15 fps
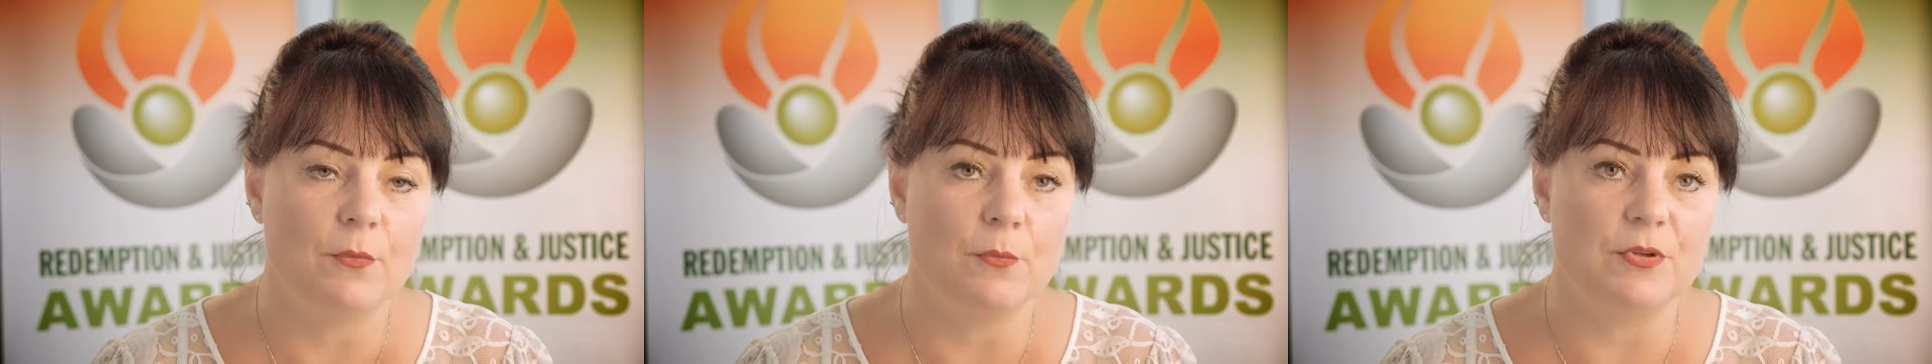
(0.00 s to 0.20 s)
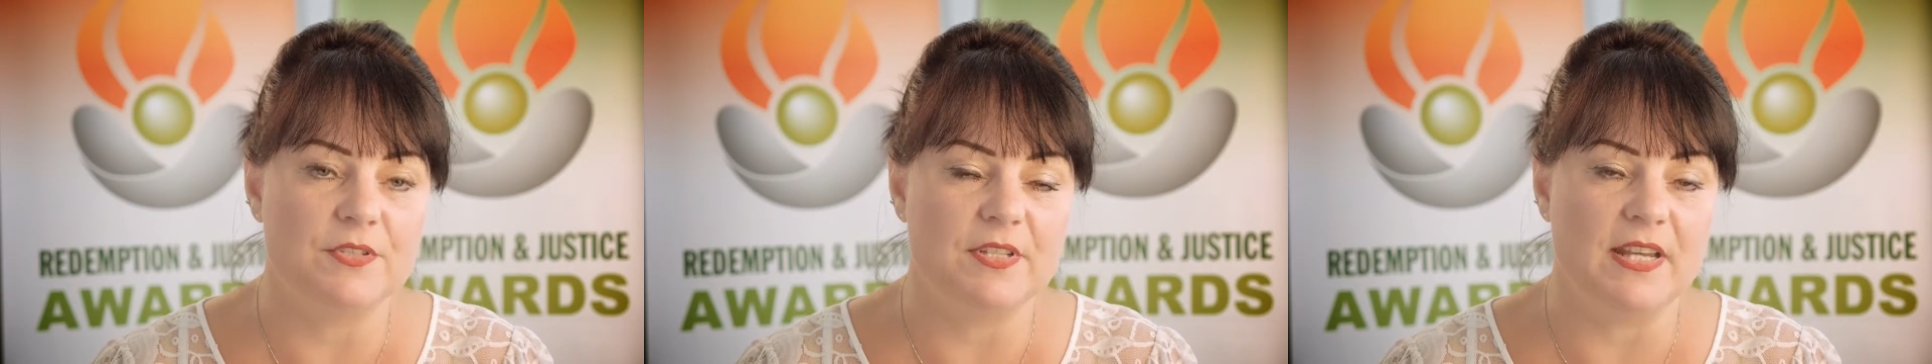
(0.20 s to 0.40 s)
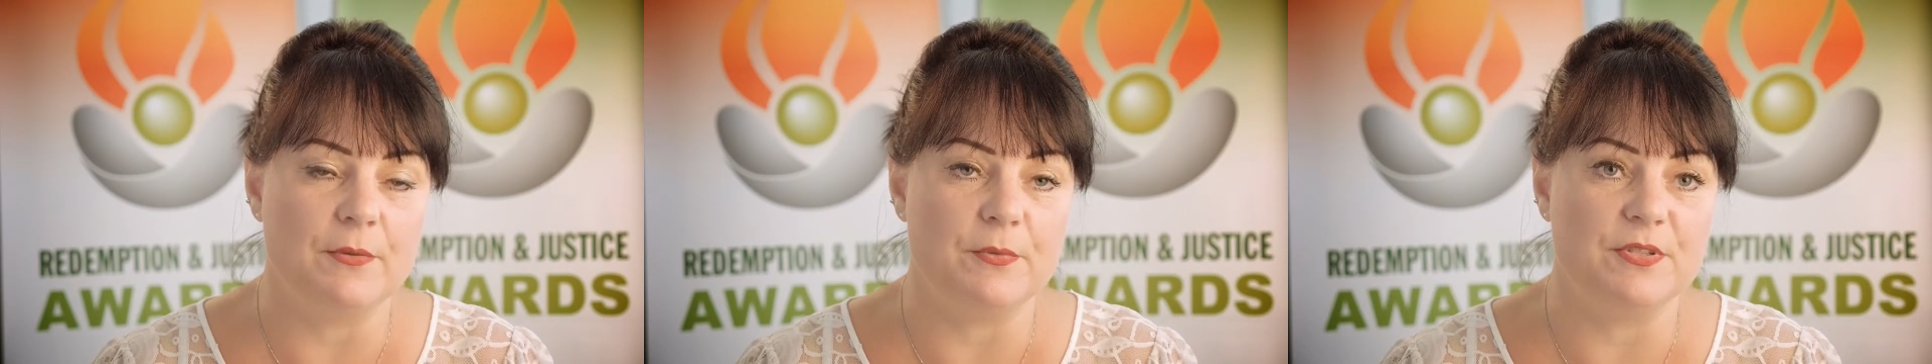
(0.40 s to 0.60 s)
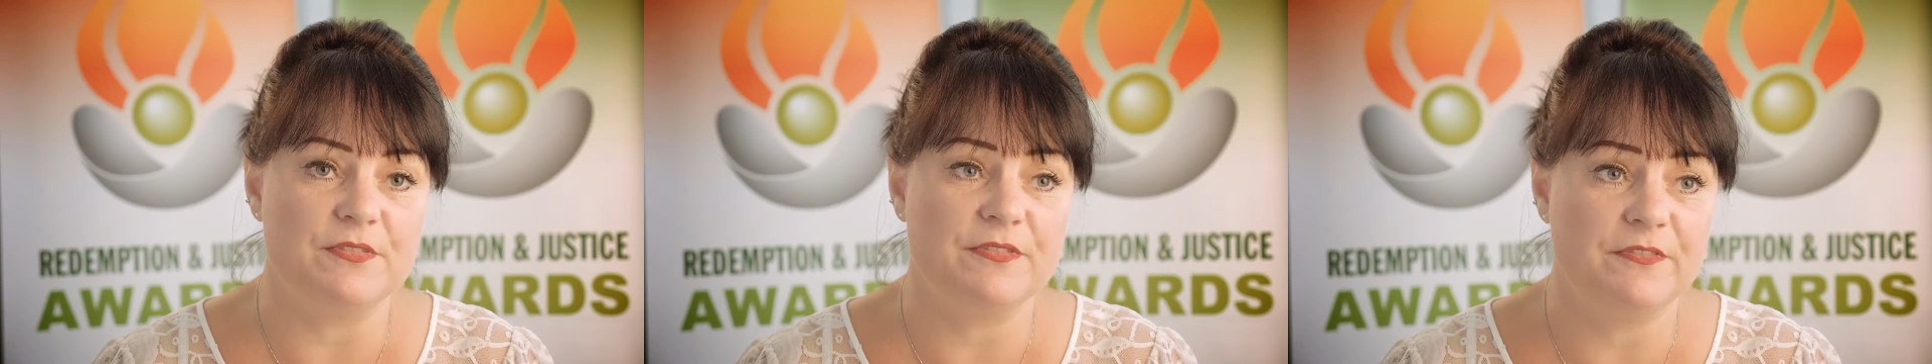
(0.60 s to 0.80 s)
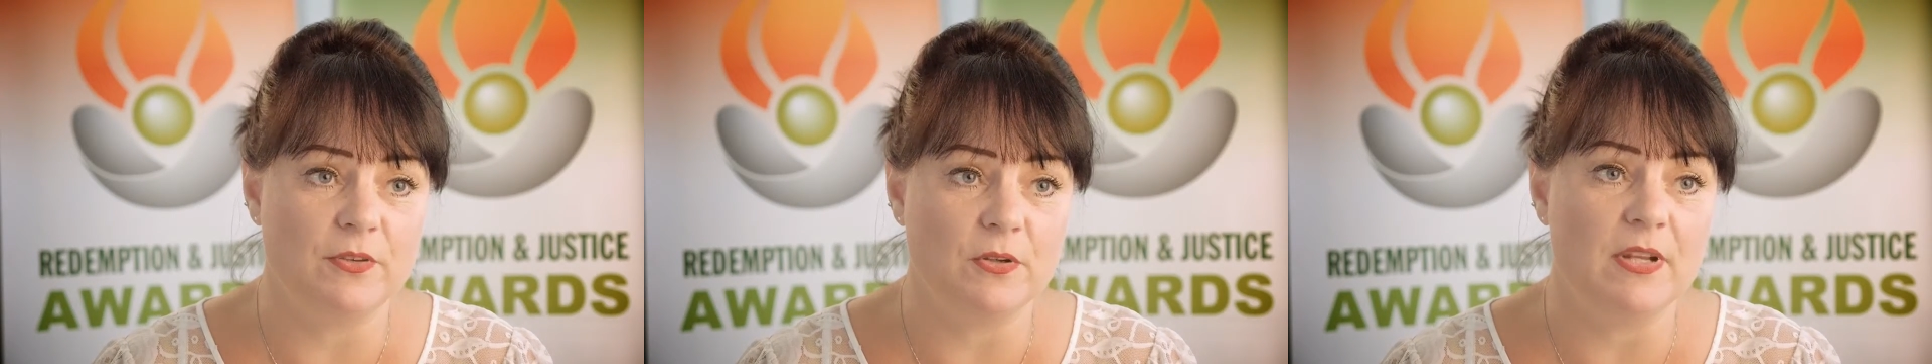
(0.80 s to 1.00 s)
was that it was
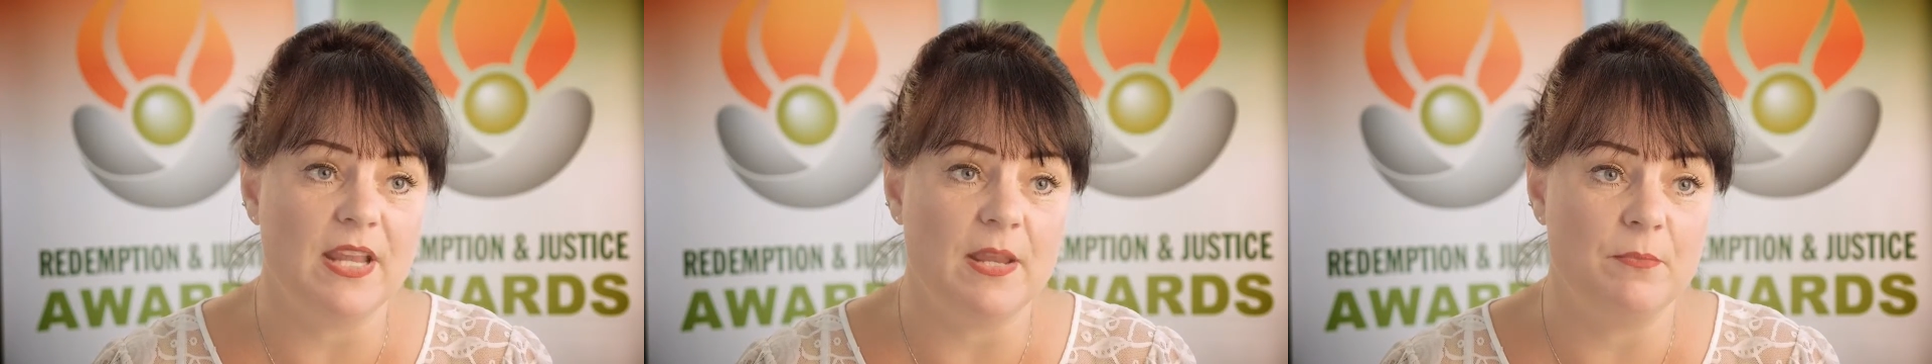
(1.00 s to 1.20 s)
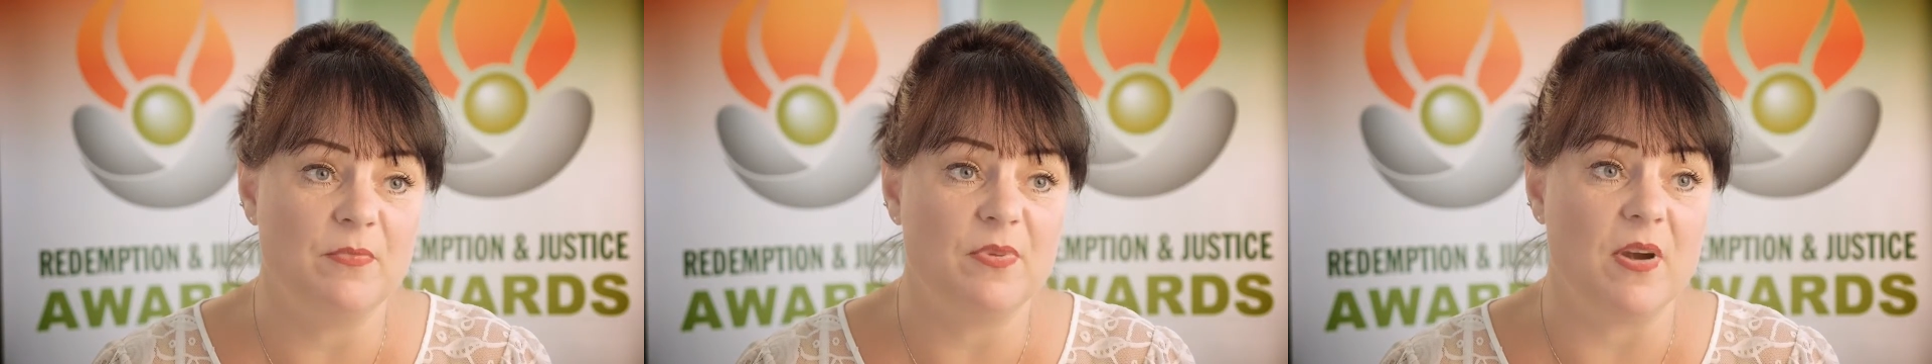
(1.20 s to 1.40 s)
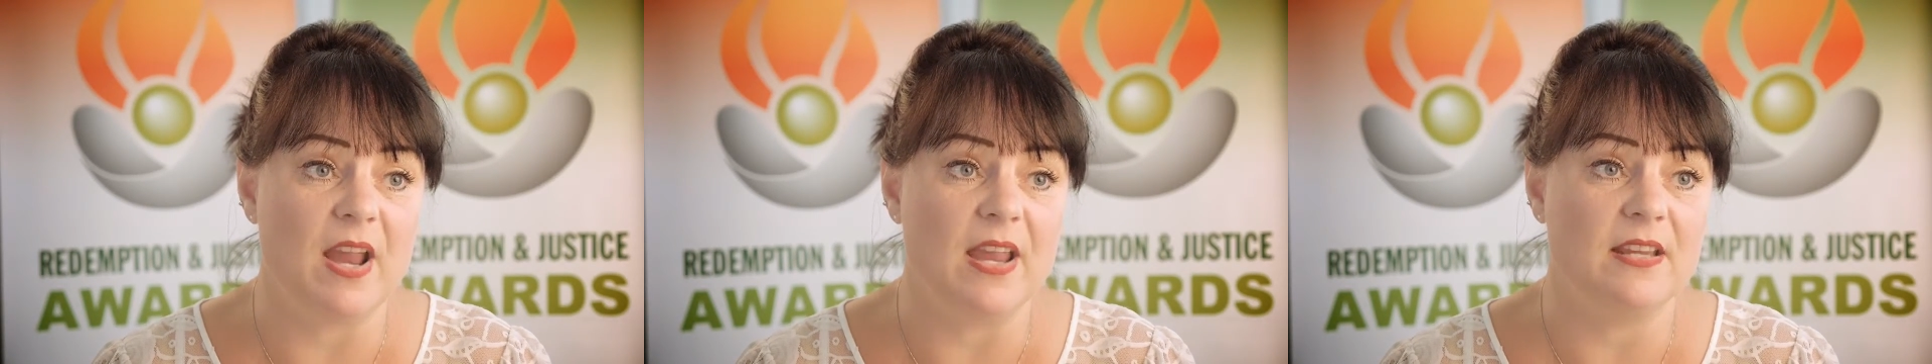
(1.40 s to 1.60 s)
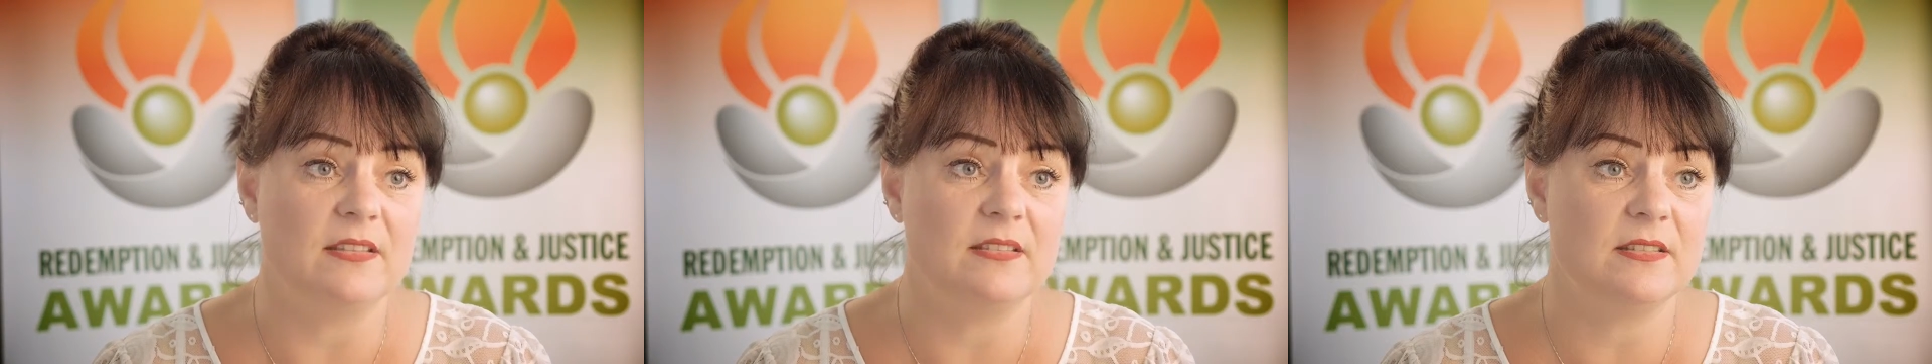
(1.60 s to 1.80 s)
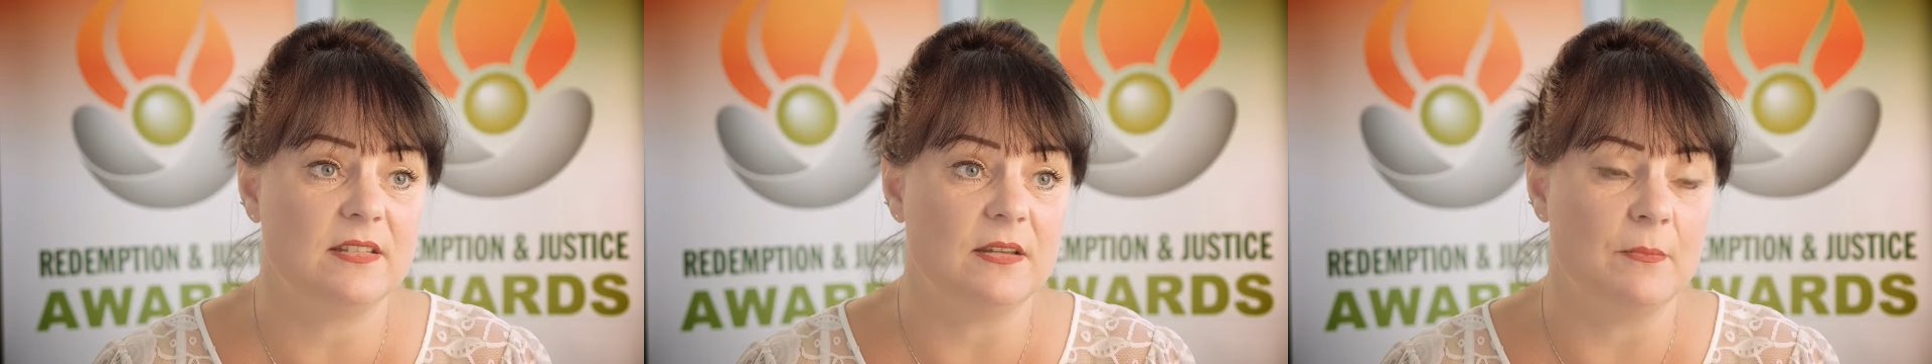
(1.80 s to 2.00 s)
fully
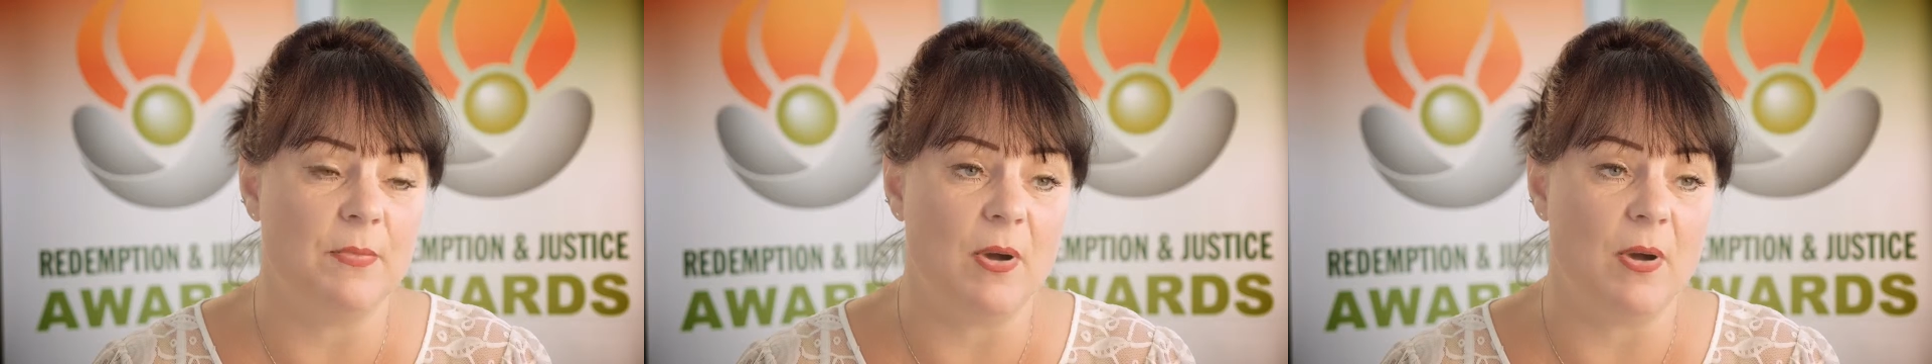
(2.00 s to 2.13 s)
embraced